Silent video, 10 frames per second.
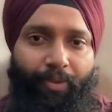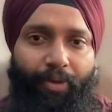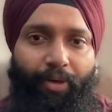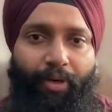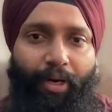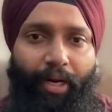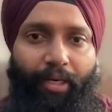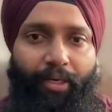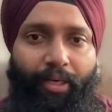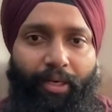right?
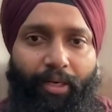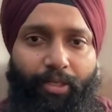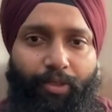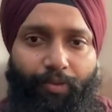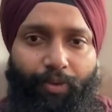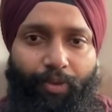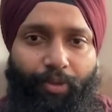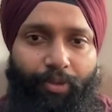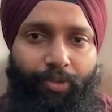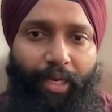
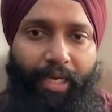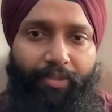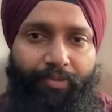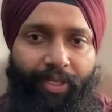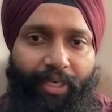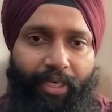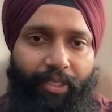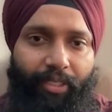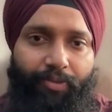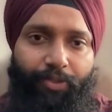So as we read
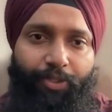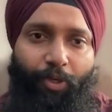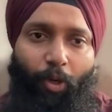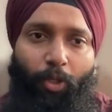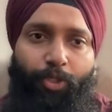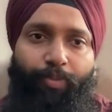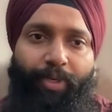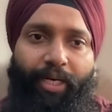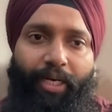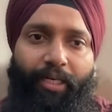this, we should also be
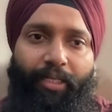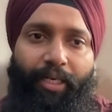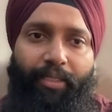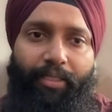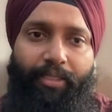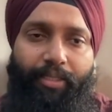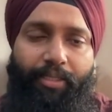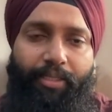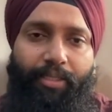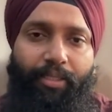clear that this
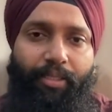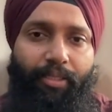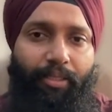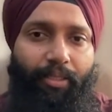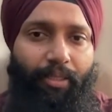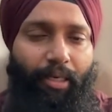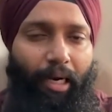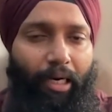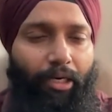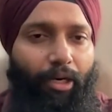is
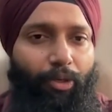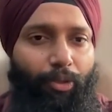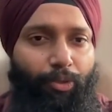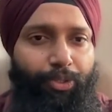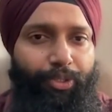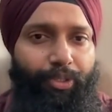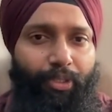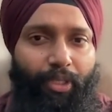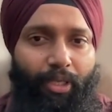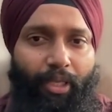a conclusion
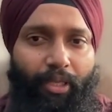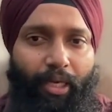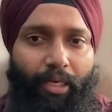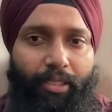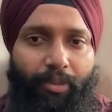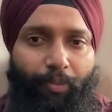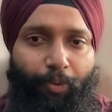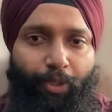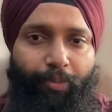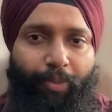that is
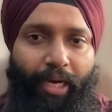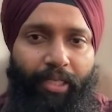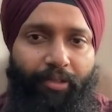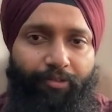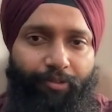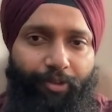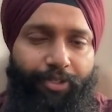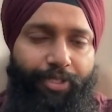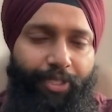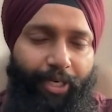supported by the first
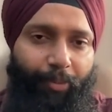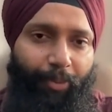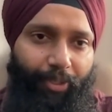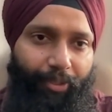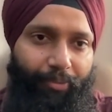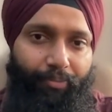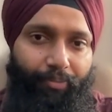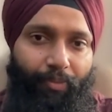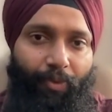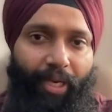statement.
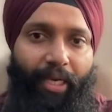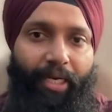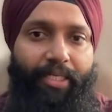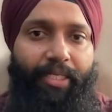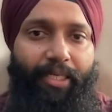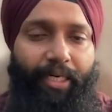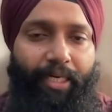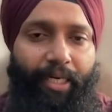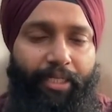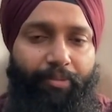Okay, it is indeed an
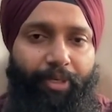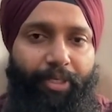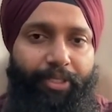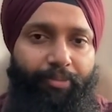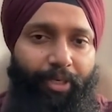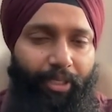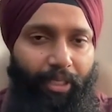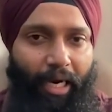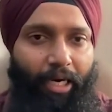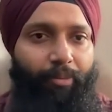explanation, but the
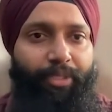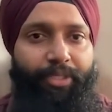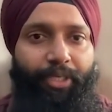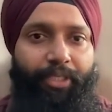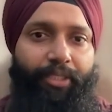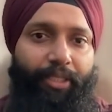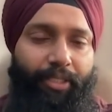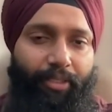argument structure is